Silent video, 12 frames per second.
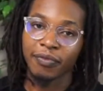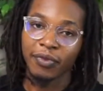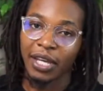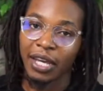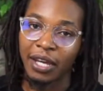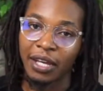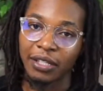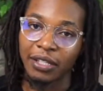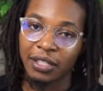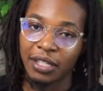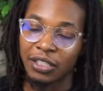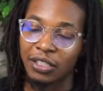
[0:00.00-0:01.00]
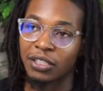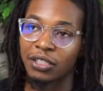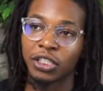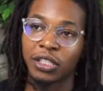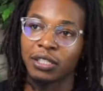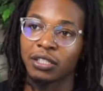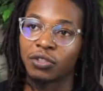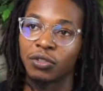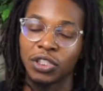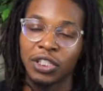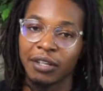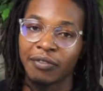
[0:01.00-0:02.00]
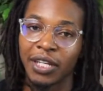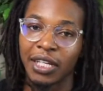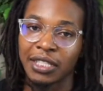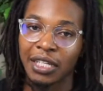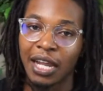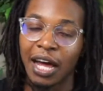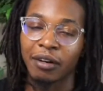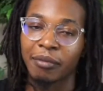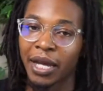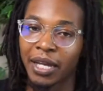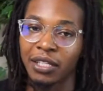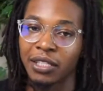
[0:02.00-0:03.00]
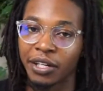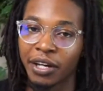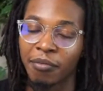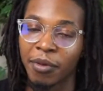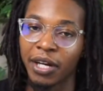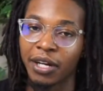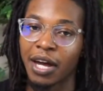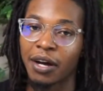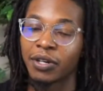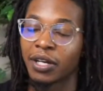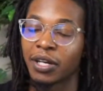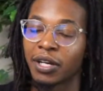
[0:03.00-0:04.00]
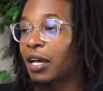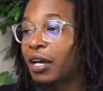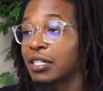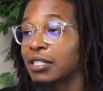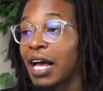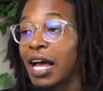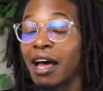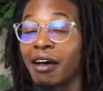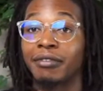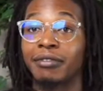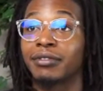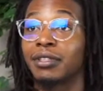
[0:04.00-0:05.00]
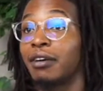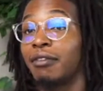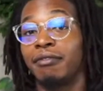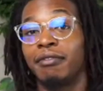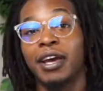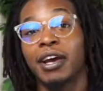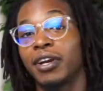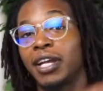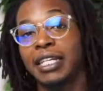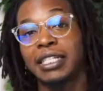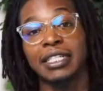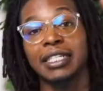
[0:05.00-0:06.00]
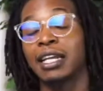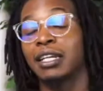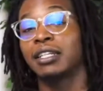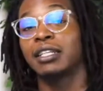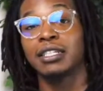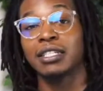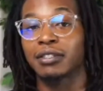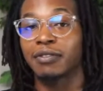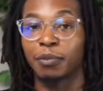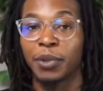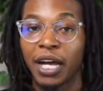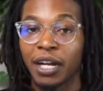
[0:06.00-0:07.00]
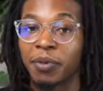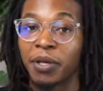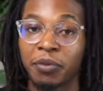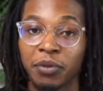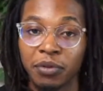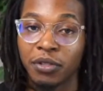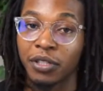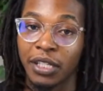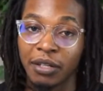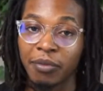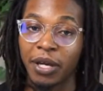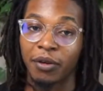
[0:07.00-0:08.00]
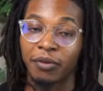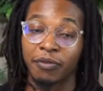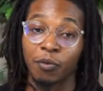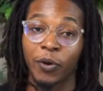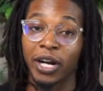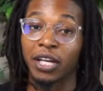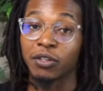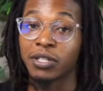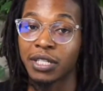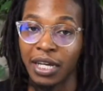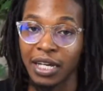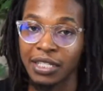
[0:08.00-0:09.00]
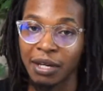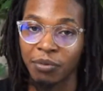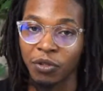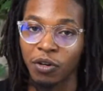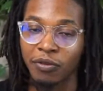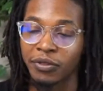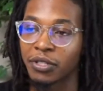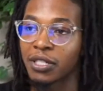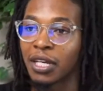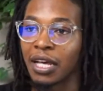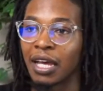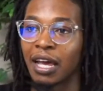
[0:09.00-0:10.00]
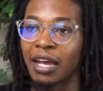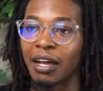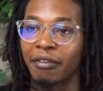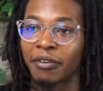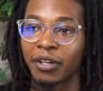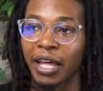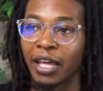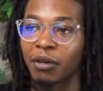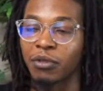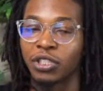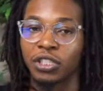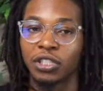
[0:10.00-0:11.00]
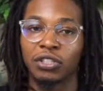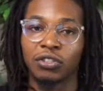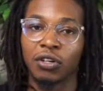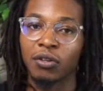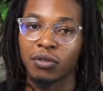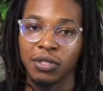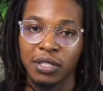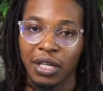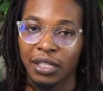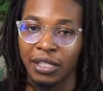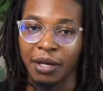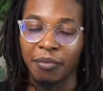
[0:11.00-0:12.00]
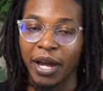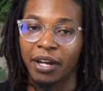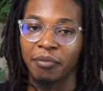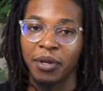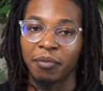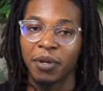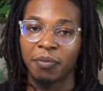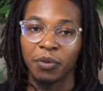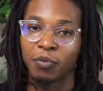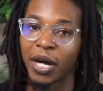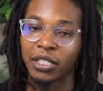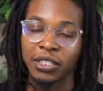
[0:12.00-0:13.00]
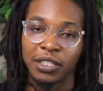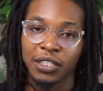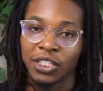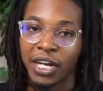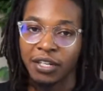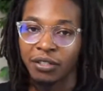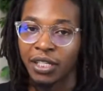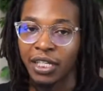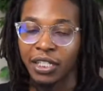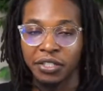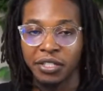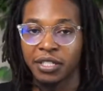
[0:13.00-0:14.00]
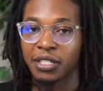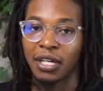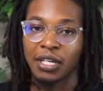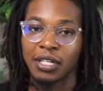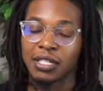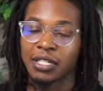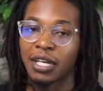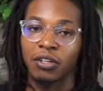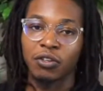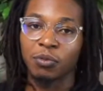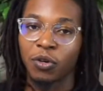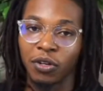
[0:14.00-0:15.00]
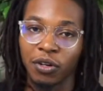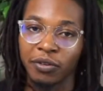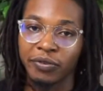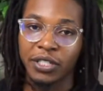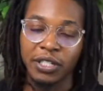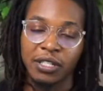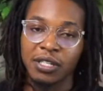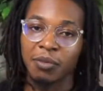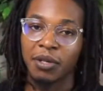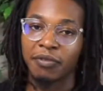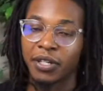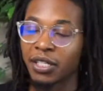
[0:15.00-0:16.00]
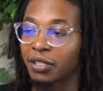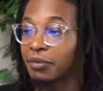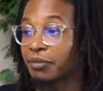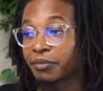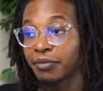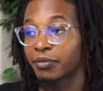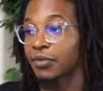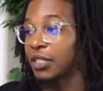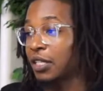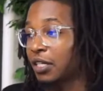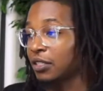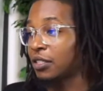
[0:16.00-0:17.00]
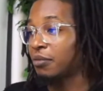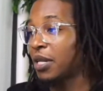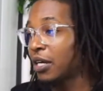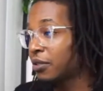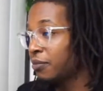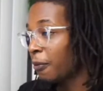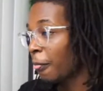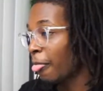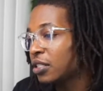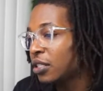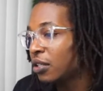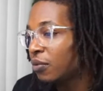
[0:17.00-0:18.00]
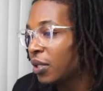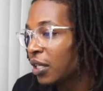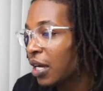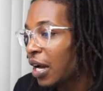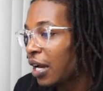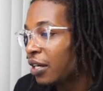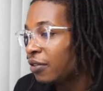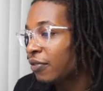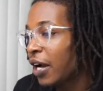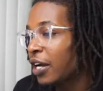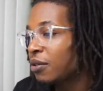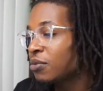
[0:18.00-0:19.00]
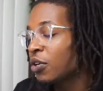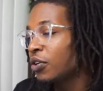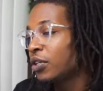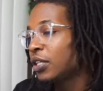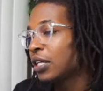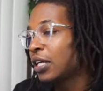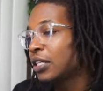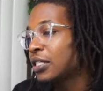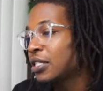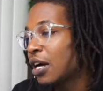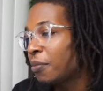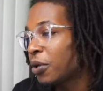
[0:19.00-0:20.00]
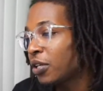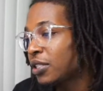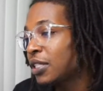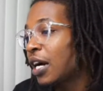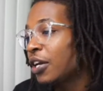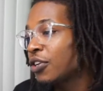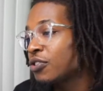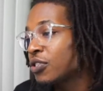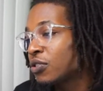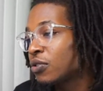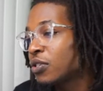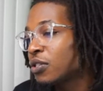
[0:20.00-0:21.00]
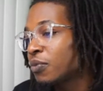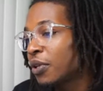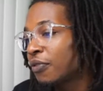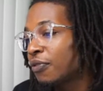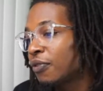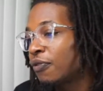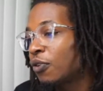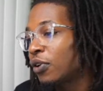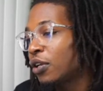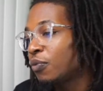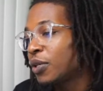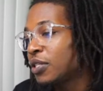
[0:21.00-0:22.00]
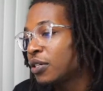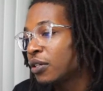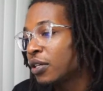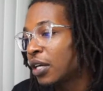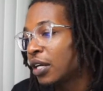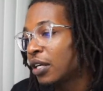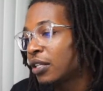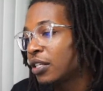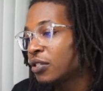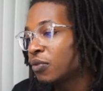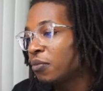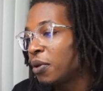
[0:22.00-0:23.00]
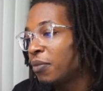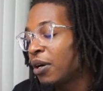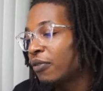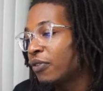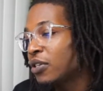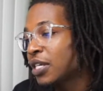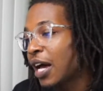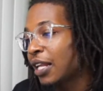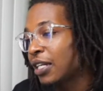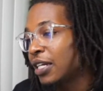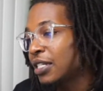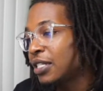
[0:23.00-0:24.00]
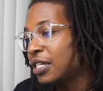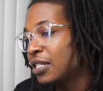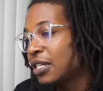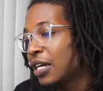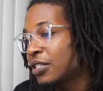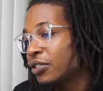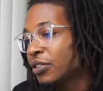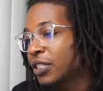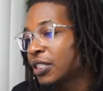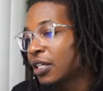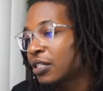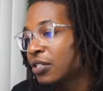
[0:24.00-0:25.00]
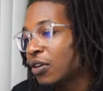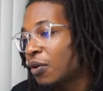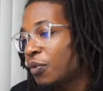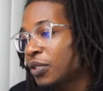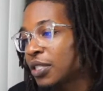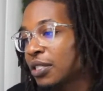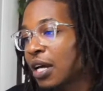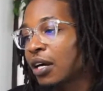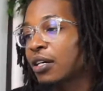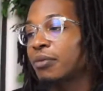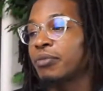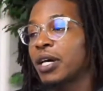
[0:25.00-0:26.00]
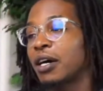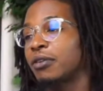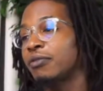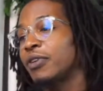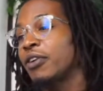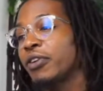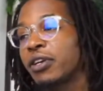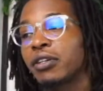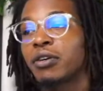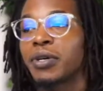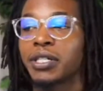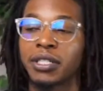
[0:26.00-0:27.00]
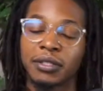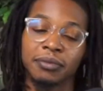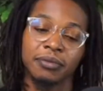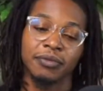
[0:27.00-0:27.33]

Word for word: And it, shouldn't you shouldn't even need to log back into your eBay account because I have a very extended list of blocked people on eBay from when I used to accept offers. And I feel like it was just trolls. Like they might have been people watching the channel and they just send lowball offers just to be funny. And I just block them. See what kind of items are you looking to stop stock your stores with for fall and winter? this will be my first holiday season as a reseller, so I want to stock up now. Very good question.